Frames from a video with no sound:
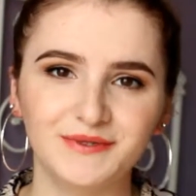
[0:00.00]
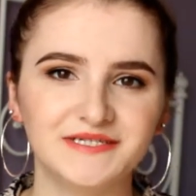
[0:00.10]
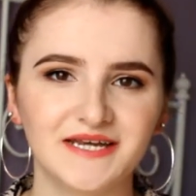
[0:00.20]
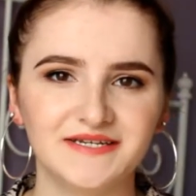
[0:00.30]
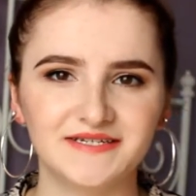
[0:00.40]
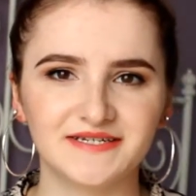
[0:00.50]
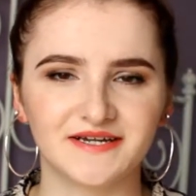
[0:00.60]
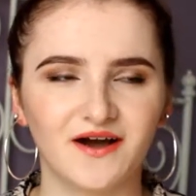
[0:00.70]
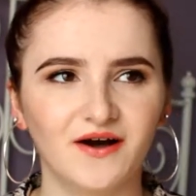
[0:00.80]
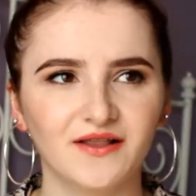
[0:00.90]
we tend to
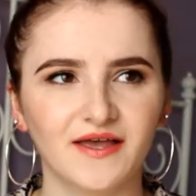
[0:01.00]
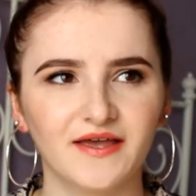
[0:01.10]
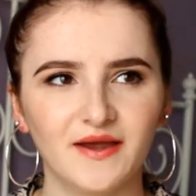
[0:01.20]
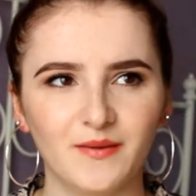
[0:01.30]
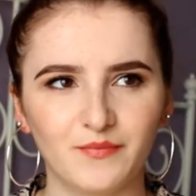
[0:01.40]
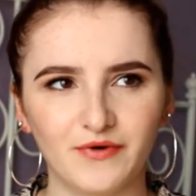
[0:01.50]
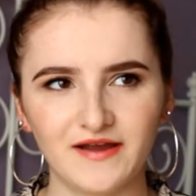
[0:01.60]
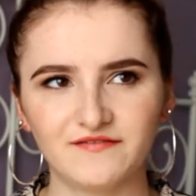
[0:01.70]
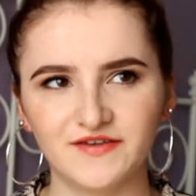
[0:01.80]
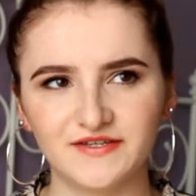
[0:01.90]
call it
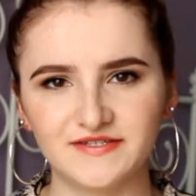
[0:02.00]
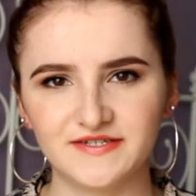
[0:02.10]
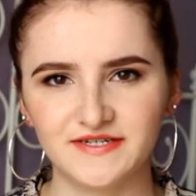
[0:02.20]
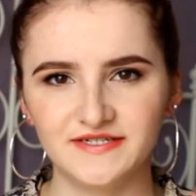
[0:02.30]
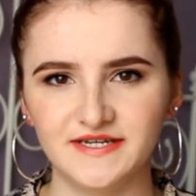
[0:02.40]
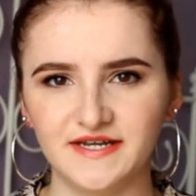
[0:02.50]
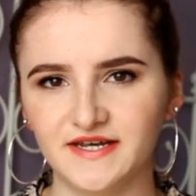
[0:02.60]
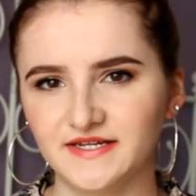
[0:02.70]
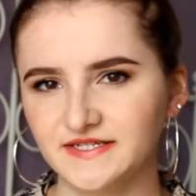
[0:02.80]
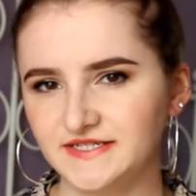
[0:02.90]
breakfast,
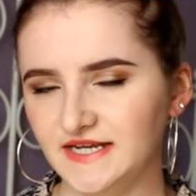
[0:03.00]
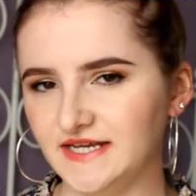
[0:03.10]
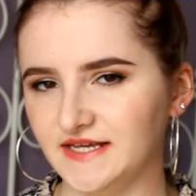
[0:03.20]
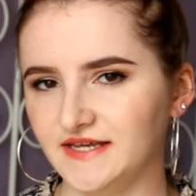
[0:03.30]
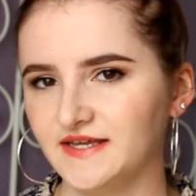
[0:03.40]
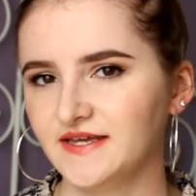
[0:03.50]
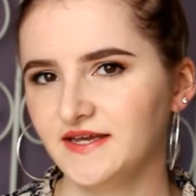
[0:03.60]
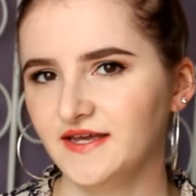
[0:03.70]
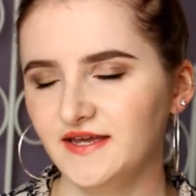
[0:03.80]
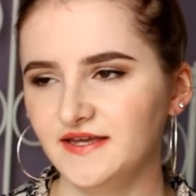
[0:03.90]
dinner, tea.
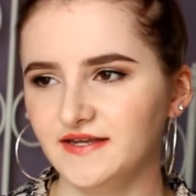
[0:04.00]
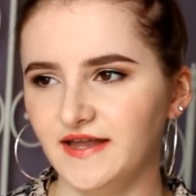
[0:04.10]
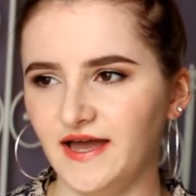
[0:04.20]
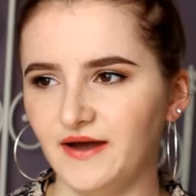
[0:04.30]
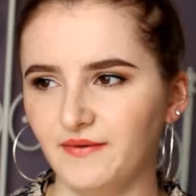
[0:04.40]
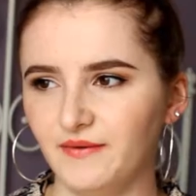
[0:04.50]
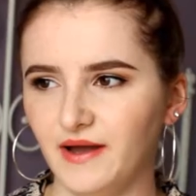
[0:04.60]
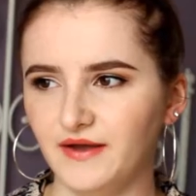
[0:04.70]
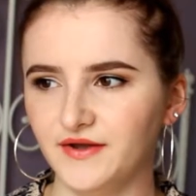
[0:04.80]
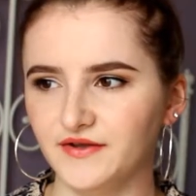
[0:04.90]
Now,
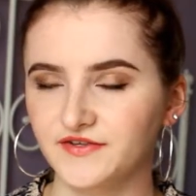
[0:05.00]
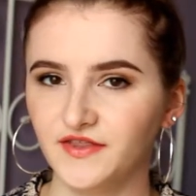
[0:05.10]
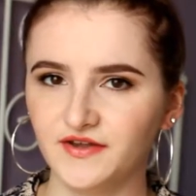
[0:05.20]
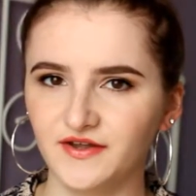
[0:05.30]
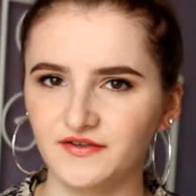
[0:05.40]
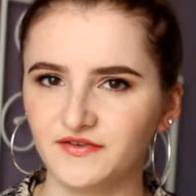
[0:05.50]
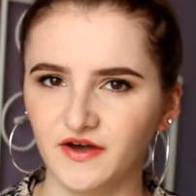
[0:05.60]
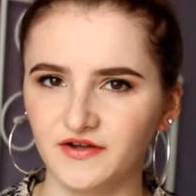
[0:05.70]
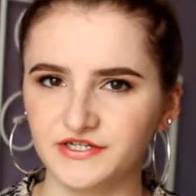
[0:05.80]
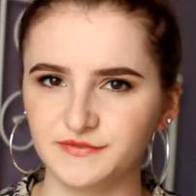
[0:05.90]
I know southerners,
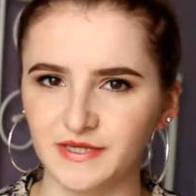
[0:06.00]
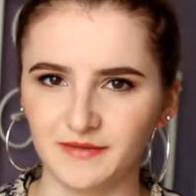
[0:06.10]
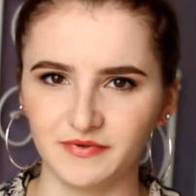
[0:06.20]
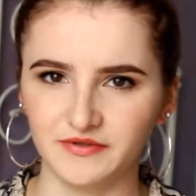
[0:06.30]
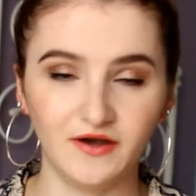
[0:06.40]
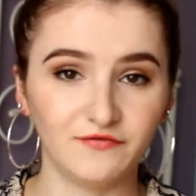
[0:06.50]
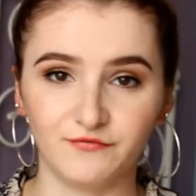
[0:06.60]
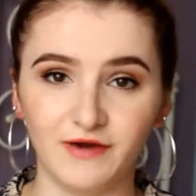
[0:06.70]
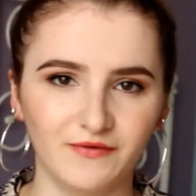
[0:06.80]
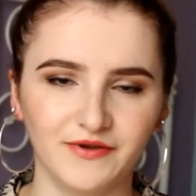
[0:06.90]
or just people not
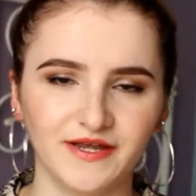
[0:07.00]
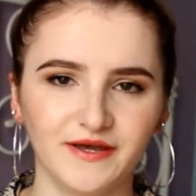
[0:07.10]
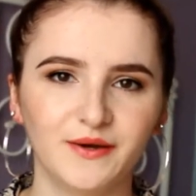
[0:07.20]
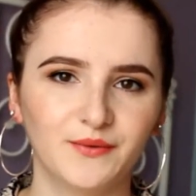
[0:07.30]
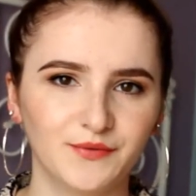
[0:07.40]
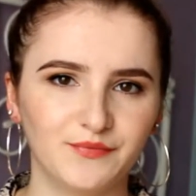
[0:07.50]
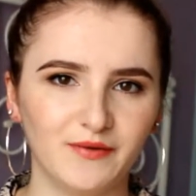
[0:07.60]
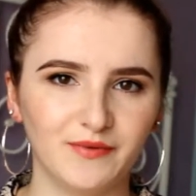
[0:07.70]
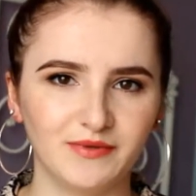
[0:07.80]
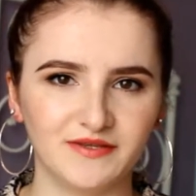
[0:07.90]
from around here, would
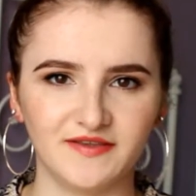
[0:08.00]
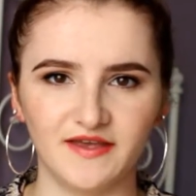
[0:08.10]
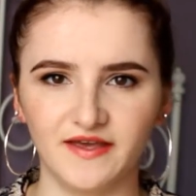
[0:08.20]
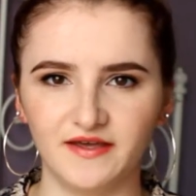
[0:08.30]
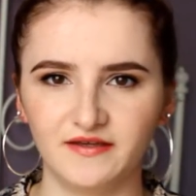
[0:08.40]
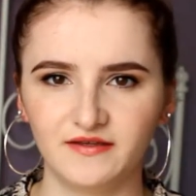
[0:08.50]
probably say